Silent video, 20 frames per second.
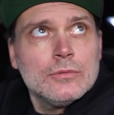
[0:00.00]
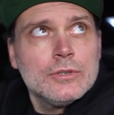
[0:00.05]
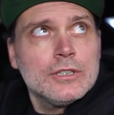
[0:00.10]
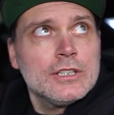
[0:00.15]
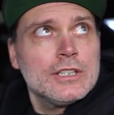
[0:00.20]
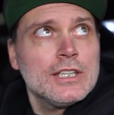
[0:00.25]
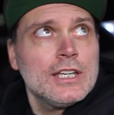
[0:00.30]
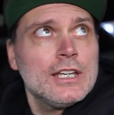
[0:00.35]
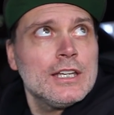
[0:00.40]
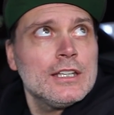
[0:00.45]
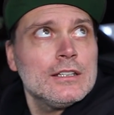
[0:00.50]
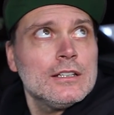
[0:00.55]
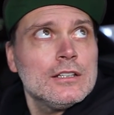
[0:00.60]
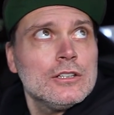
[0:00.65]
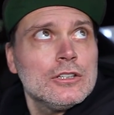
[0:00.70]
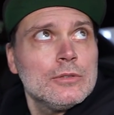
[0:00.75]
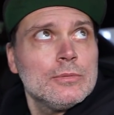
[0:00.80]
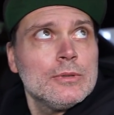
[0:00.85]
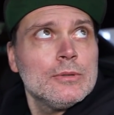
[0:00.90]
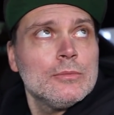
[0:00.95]
we can get a
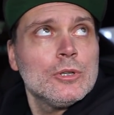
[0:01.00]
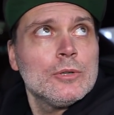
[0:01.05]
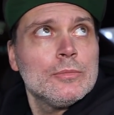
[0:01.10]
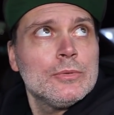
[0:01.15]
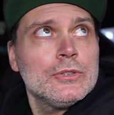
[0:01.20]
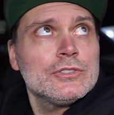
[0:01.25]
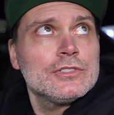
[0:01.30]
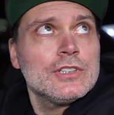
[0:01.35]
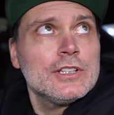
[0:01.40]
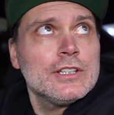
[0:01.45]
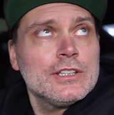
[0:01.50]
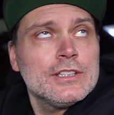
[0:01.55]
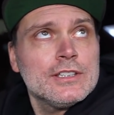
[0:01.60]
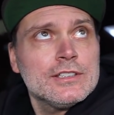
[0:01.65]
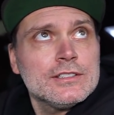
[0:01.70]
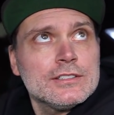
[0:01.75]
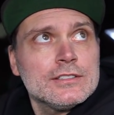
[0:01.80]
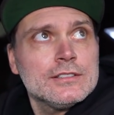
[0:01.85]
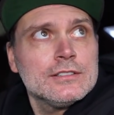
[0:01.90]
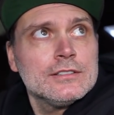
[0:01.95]
little bit more boost out of
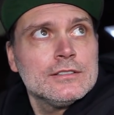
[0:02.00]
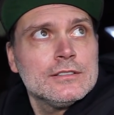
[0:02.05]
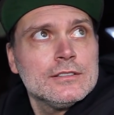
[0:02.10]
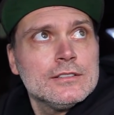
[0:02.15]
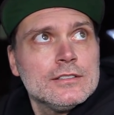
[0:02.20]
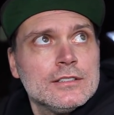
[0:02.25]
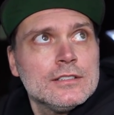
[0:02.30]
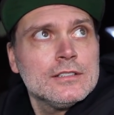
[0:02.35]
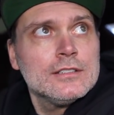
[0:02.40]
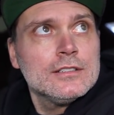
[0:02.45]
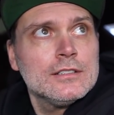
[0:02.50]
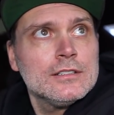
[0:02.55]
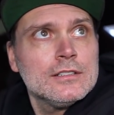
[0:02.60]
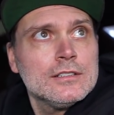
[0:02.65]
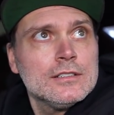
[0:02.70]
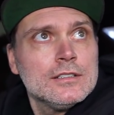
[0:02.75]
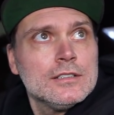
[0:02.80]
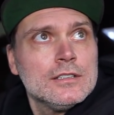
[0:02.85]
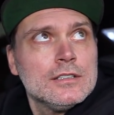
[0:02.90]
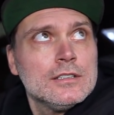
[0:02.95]
this.
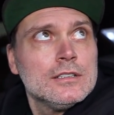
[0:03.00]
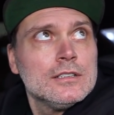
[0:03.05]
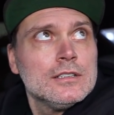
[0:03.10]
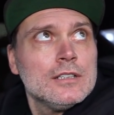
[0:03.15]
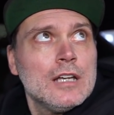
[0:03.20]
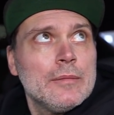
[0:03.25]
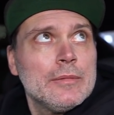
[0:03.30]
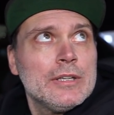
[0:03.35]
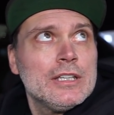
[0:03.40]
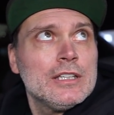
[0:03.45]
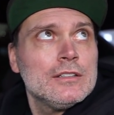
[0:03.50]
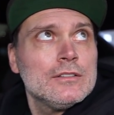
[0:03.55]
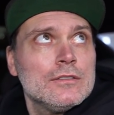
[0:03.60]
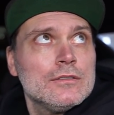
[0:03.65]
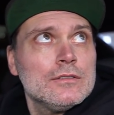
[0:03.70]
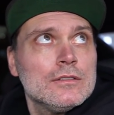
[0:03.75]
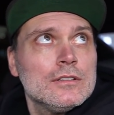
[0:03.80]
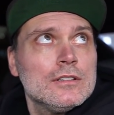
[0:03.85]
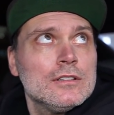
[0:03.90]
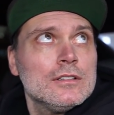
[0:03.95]
I mean,
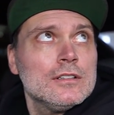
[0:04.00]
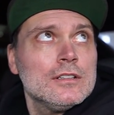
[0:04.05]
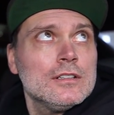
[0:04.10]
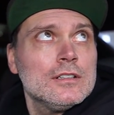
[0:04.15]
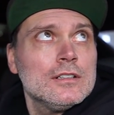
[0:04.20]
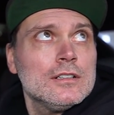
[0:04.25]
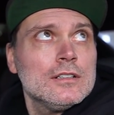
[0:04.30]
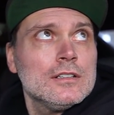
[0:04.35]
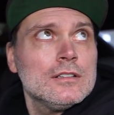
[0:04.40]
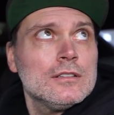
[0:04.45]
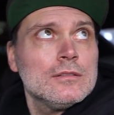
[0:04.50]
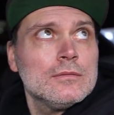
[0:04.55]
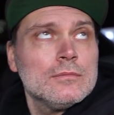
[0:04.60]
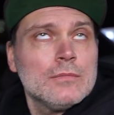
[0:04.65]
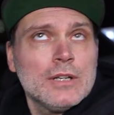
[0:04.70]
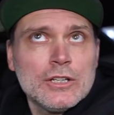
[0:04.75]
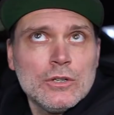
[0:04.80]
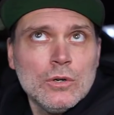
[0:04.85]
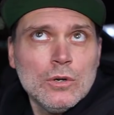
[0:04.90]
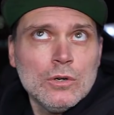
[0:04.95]

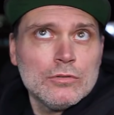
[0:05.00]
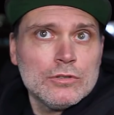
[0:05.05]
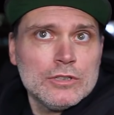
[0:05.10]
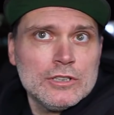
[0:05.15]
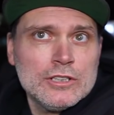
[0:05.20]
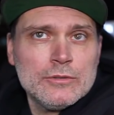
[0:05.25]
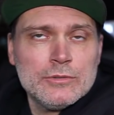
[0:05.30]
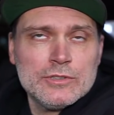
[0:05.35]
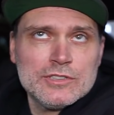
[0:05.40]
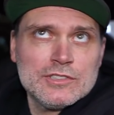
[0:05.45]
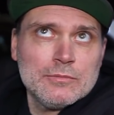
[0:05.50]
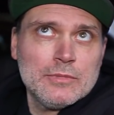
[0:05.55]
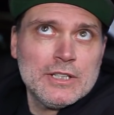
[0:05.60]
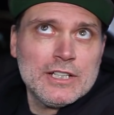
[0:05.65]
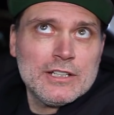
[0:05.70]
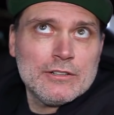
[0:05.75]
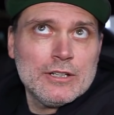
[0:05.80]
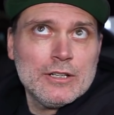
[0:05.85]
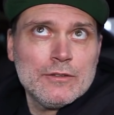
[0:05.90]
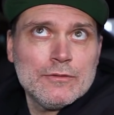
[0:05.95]
my goal really was to
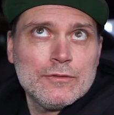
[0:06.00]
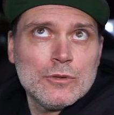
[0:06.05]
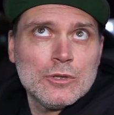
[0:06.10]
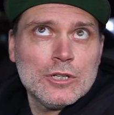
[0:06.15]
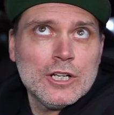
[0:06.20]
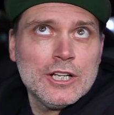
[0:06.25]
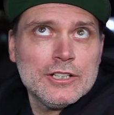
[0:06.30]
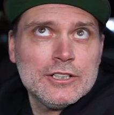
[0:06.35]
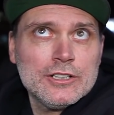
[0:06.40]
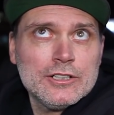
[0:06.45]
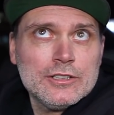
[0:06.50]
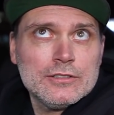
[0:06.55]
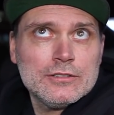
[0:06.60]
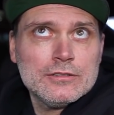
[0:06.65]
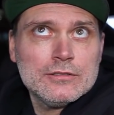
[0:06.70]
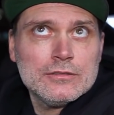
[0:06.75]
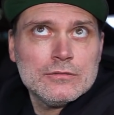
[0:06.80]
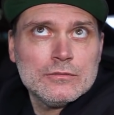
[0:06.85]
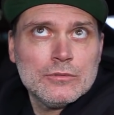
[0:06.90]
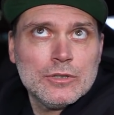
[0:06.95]
make around 400
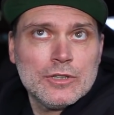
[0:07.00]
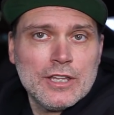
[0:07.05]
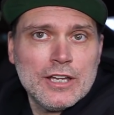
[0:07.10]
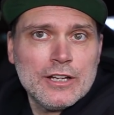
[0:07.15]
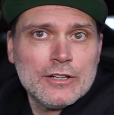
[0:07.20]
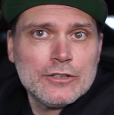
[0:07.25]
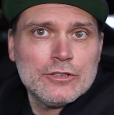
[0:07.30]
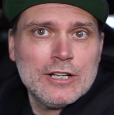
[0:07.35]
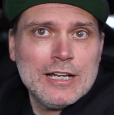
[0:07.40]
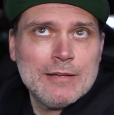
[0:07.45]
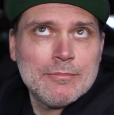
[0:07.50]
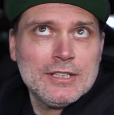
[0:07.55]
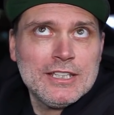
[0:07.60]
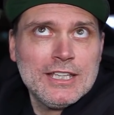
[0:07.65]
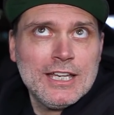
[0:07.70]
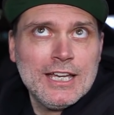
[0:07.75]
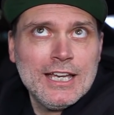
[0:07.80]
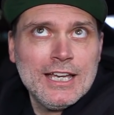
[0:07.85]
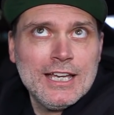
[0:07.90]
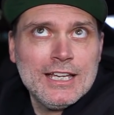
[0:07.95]
with our crappy
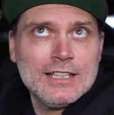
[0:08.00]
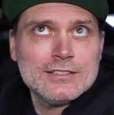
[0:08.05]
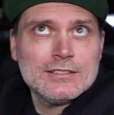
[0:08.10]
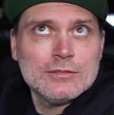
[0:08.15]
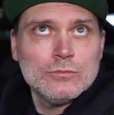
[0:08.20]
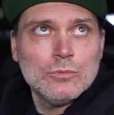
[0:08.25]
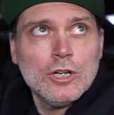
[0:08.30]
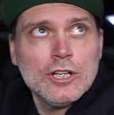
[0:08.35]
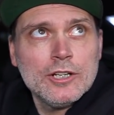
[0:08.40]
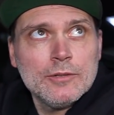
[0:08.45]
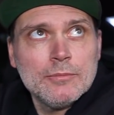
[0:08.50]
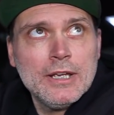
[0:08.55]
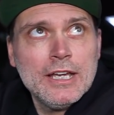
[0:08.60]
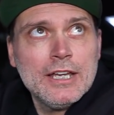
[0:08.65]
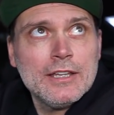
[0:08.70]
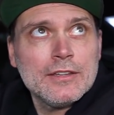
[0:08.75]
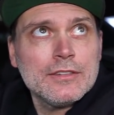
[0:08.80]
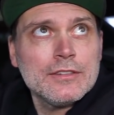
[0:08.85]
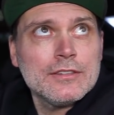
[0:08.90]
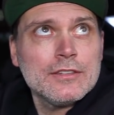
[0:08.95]
gas and water
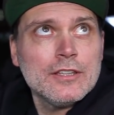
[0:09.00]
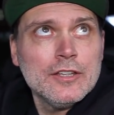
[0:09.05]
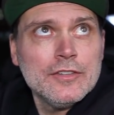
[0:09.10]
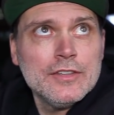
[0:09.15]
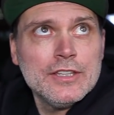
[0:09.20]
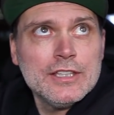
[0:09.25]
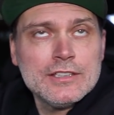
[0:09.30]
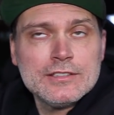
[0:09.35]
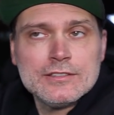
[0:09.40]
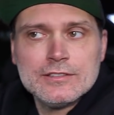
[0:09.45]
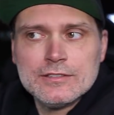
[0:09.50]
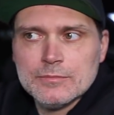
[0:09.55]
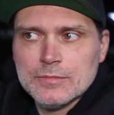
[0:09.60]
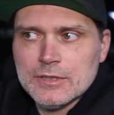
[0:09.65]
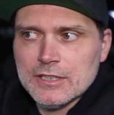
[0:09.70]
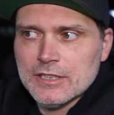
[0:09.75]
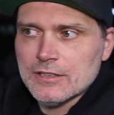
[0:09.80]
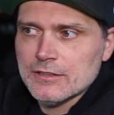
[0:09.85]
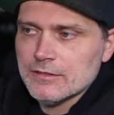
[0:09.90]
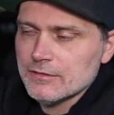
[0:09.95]
meth on this.
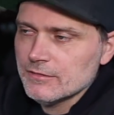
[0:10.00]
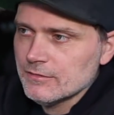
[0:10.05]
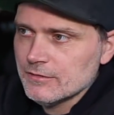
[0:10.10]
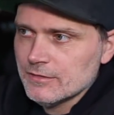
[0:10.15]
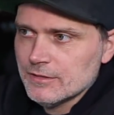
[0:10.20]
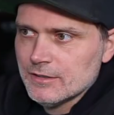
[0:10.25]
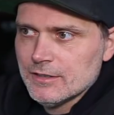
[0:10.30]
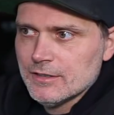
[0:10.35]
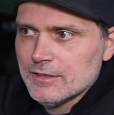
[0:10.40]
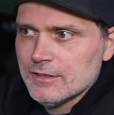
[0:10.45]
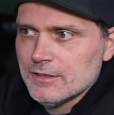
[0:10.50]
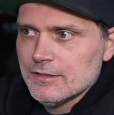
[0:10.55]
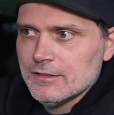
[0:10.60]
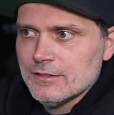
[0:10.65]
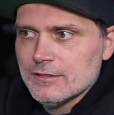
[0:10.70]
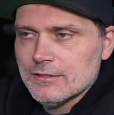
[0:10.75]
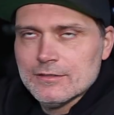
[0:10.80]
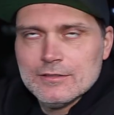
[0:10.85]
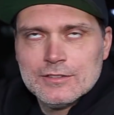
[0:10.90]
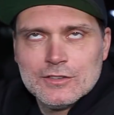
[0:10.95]
Be
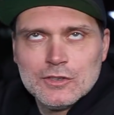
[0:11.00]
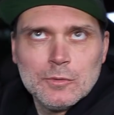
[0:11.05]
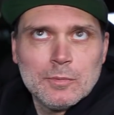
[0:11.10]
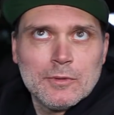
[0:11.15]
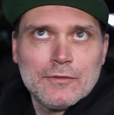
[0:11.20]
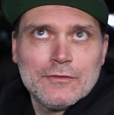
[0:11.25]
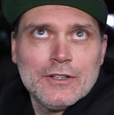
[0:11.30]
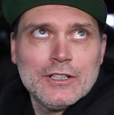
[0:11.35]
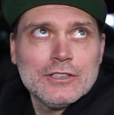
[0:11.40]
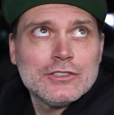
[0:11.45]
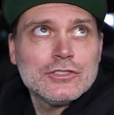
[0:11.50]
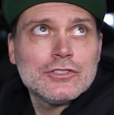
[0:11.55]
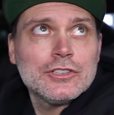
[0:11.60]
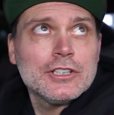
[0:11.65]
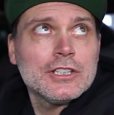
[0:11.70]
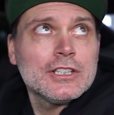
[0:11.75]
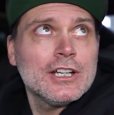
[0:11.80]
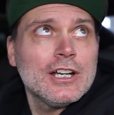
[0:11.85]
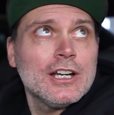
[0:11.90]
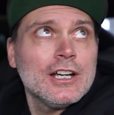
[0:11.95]
super fun
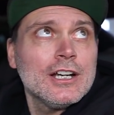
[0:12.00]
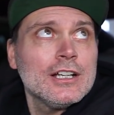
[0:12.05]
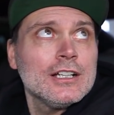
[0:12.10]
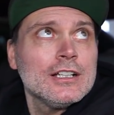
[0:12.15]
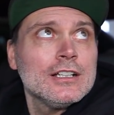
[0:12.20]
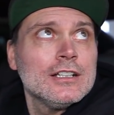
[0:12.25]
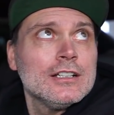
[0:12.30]
street car.